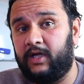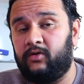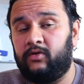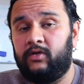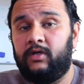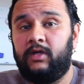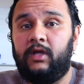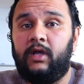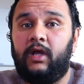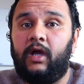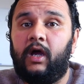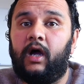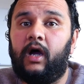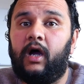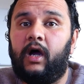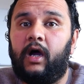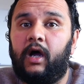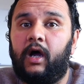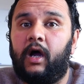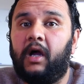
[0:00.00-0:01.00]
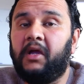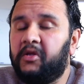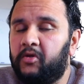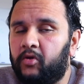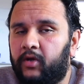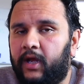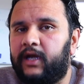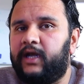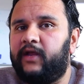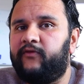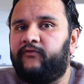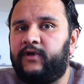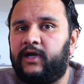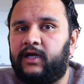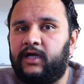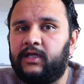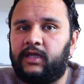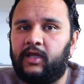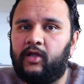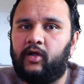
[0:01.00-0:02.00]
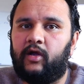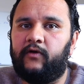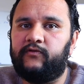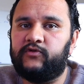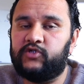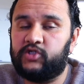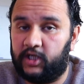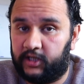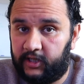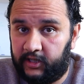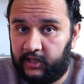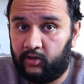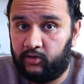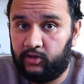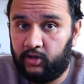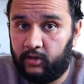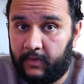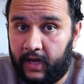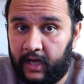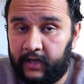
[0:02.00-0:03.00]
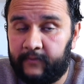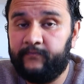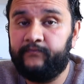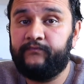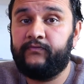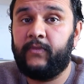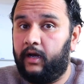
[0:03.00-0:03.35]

now, uh, you can definitely think of shutting down your Mac.